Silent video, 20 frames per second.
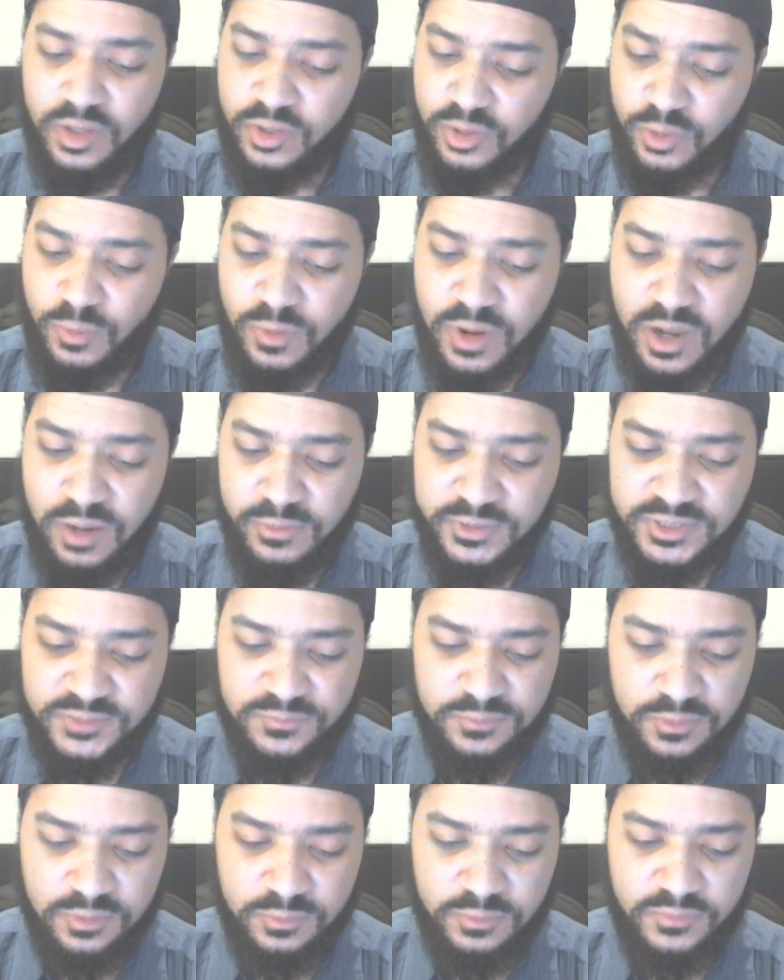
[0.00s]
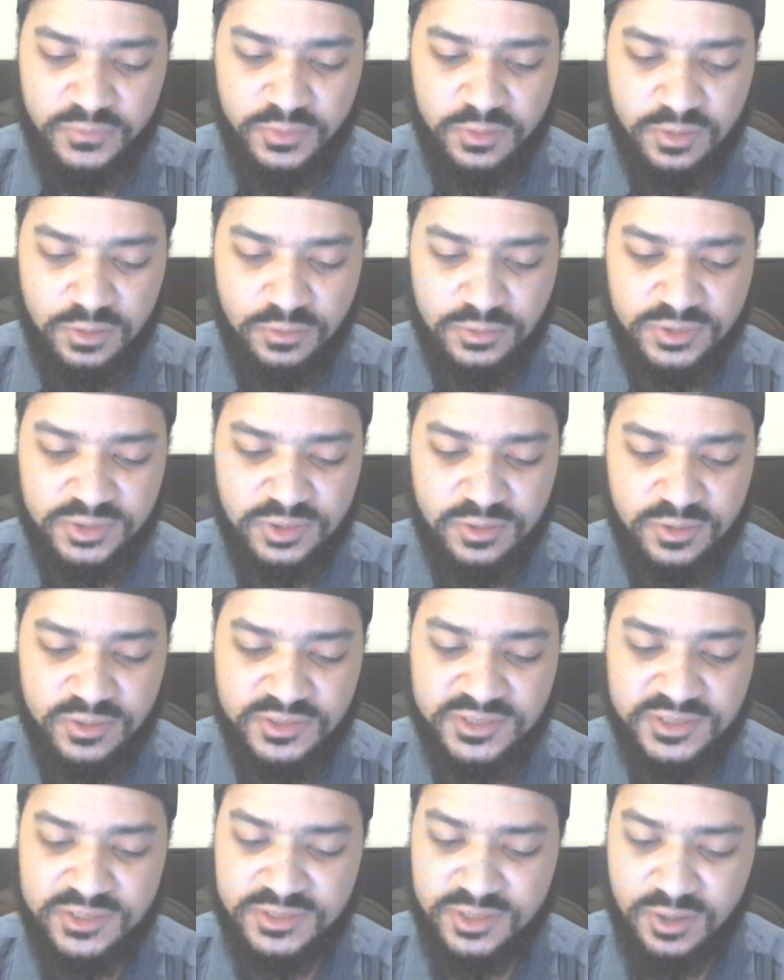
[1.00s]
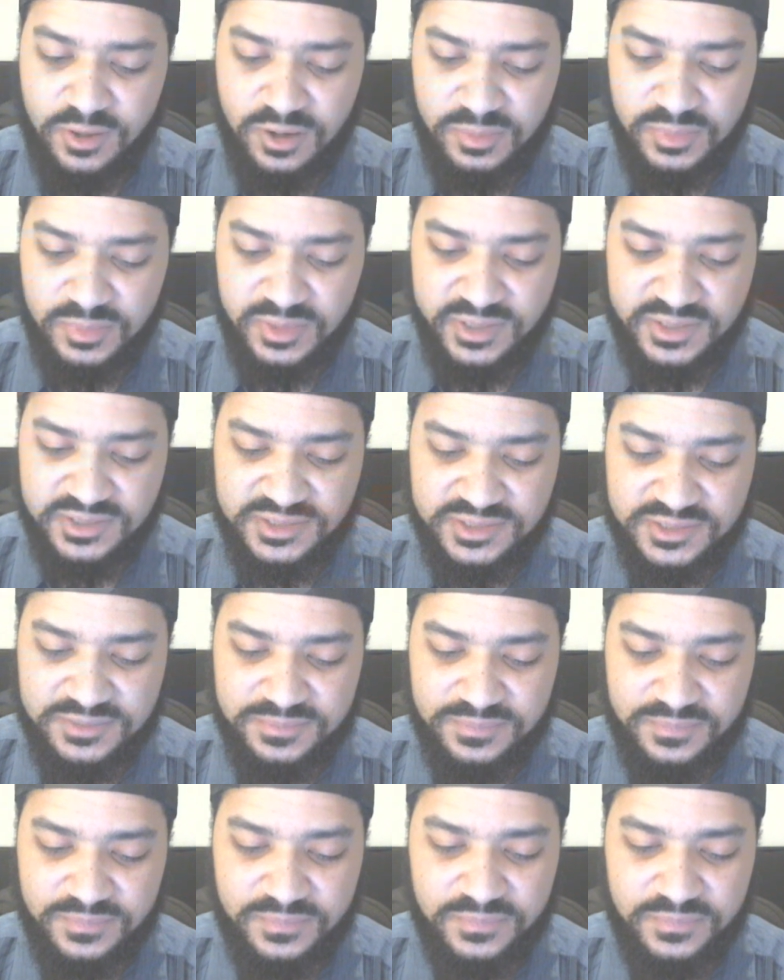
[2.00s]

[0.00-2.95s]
You always flirt with your co-stars. It's harmless.